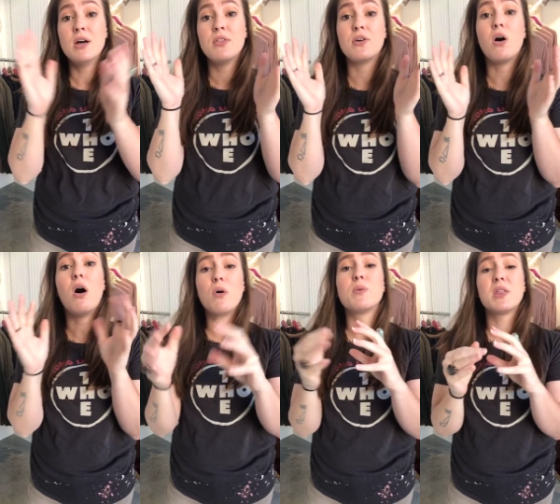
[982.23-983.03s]
They're
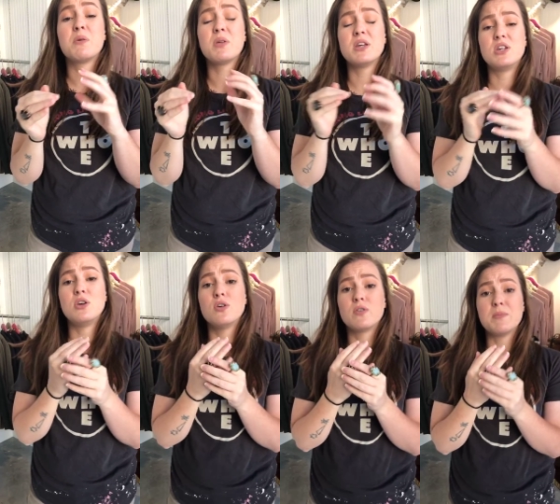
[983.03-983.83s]
all really, really
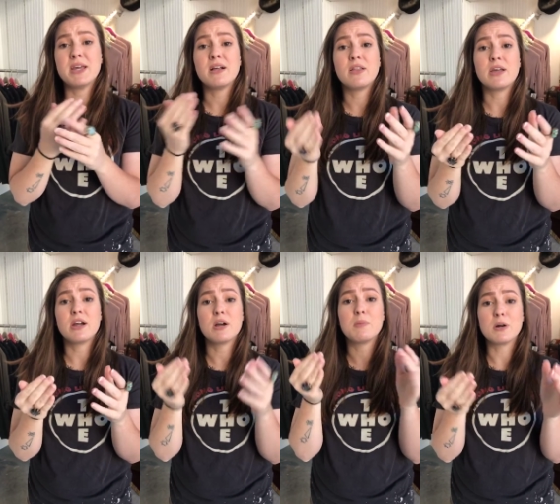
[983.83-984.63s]
cute for being
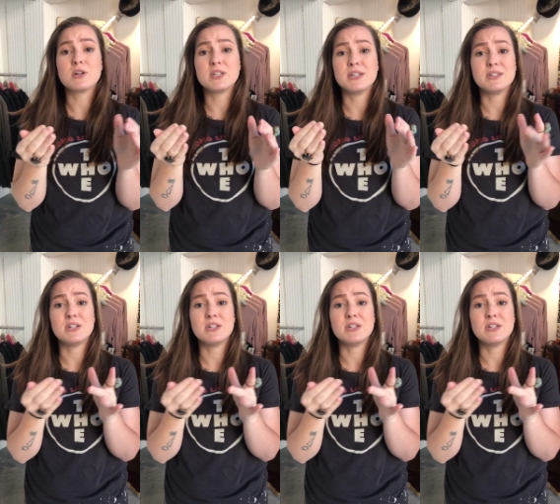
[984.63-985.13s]
clear purses,